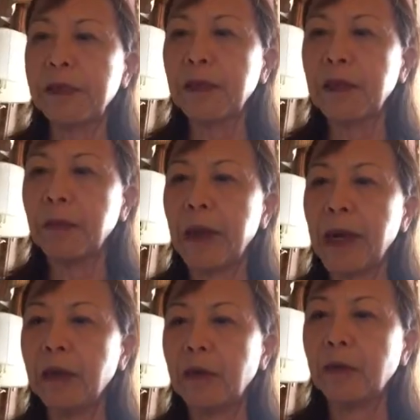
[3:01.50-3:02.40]
than a
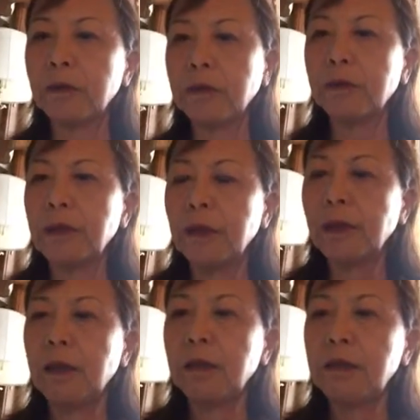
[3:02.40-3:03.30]
mile,
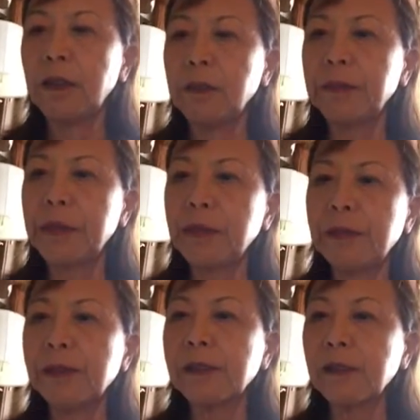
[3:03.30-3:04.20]
dipped
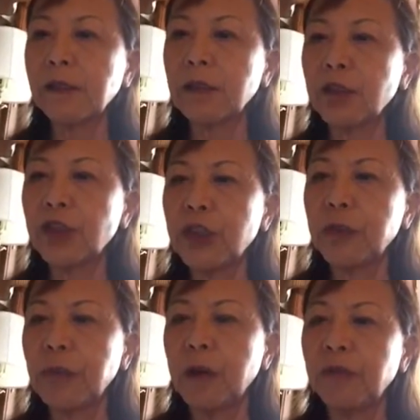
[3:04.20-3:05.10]
this little
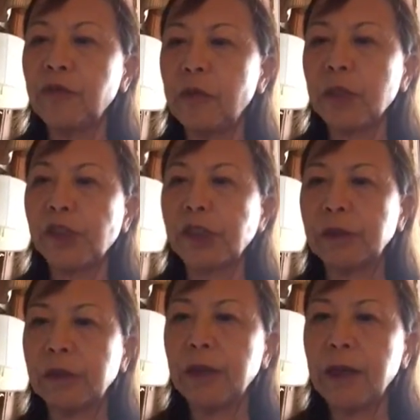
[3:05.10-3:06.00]
ship of
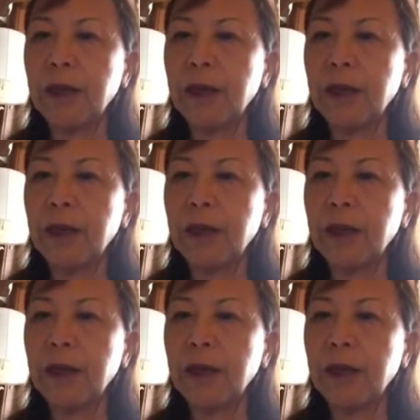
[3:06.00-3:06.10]
fortune